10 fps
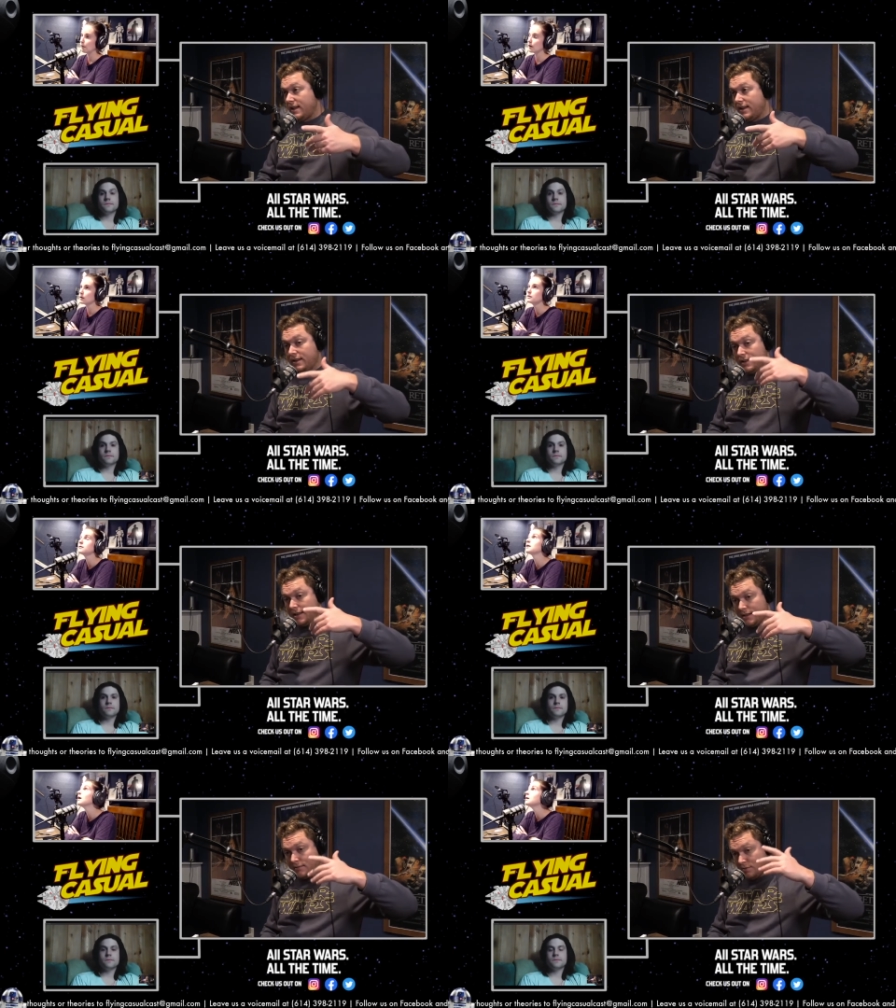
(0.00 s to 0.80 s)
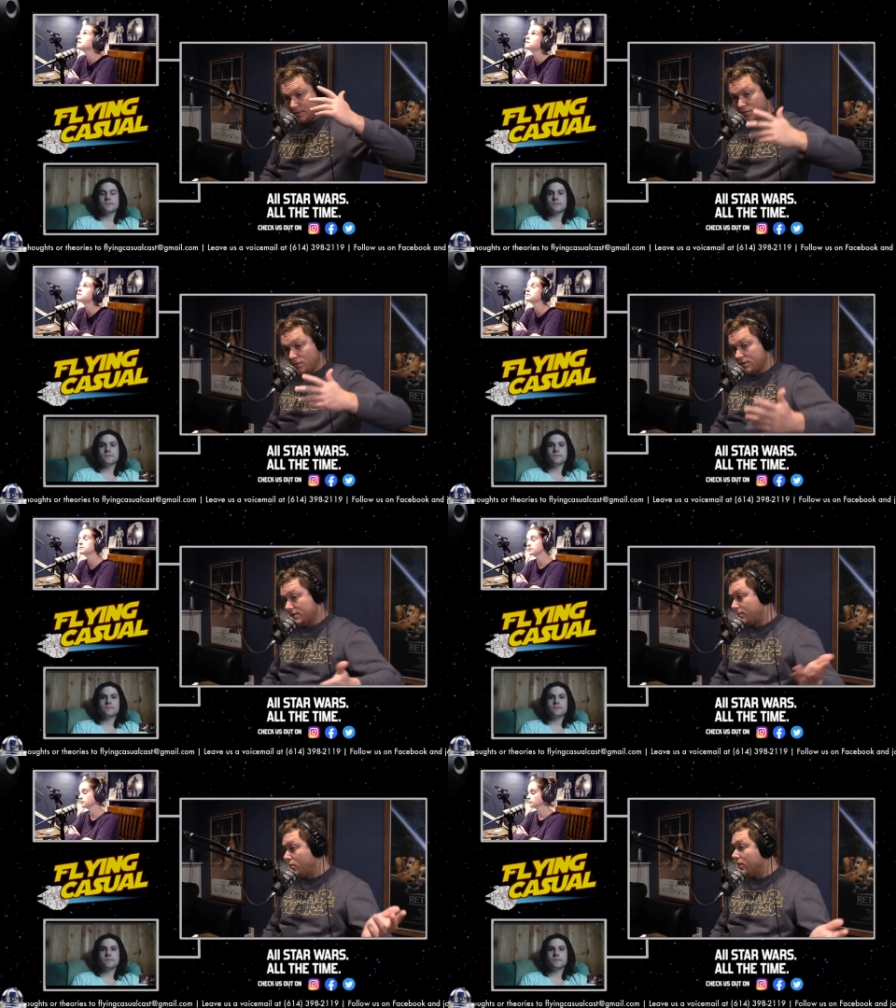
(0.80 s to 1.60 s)
And people were
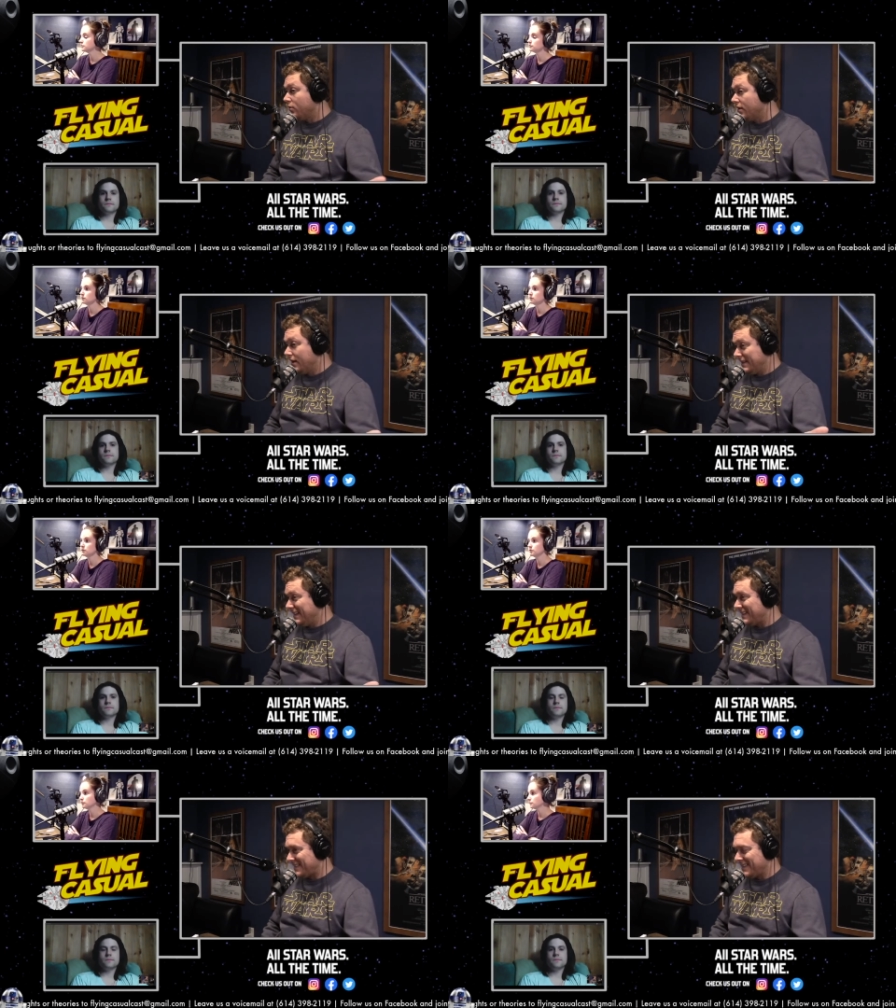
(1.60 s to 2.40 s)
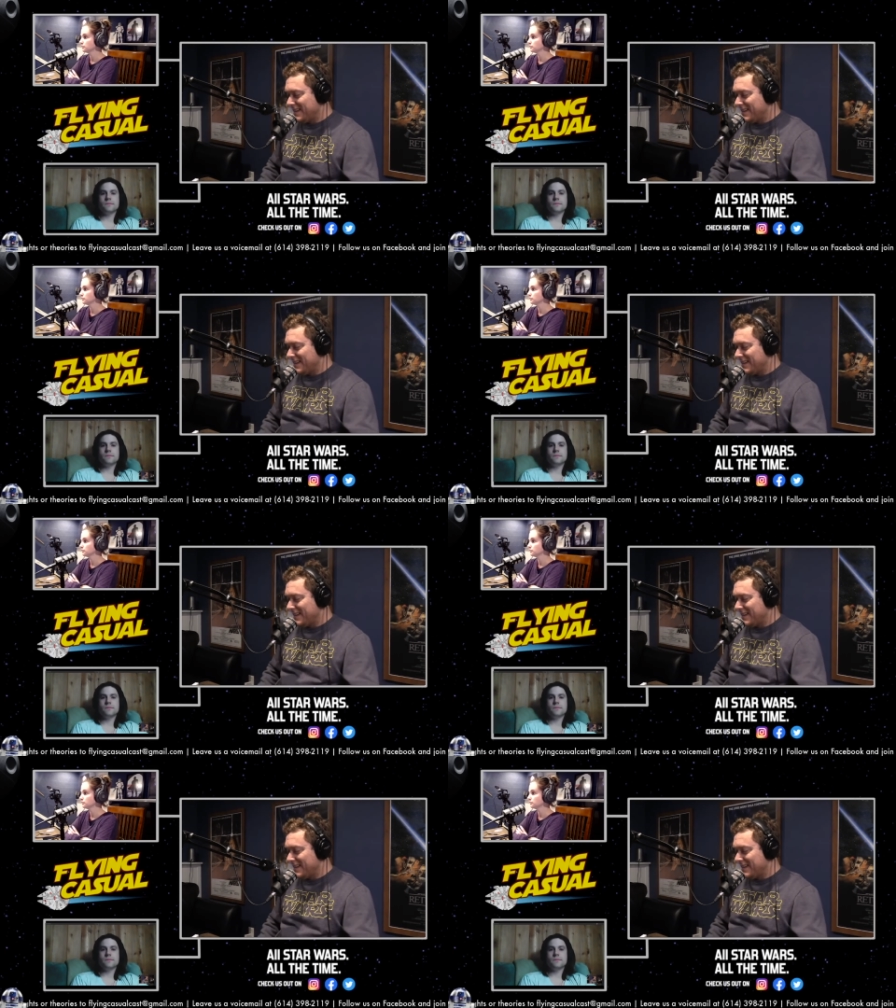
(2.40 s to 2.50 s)
disappointed when they didn't.